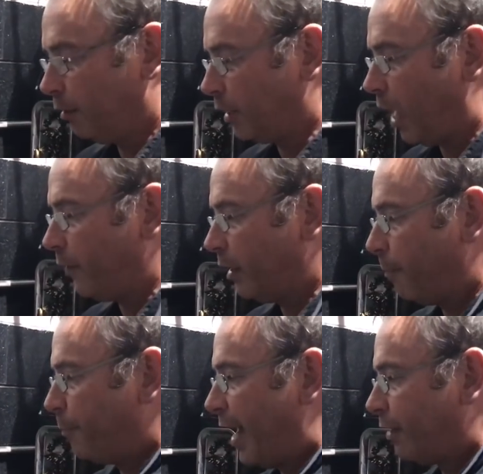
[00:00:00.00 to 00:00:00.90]
going
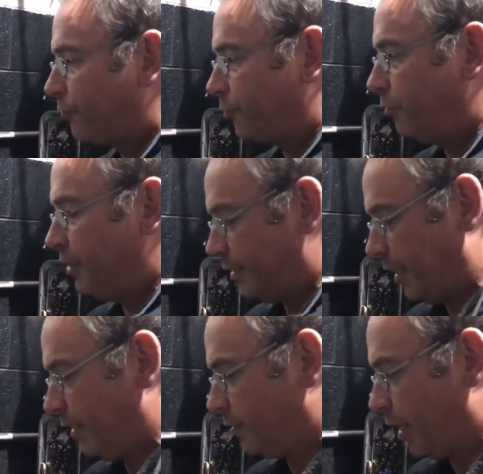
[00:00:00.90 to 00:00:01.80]
back through this
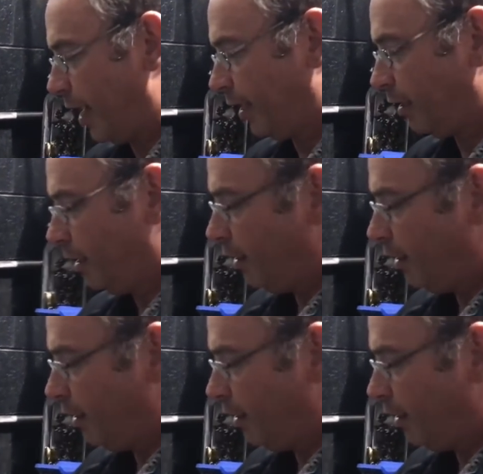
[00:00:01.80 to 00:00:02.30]
intake.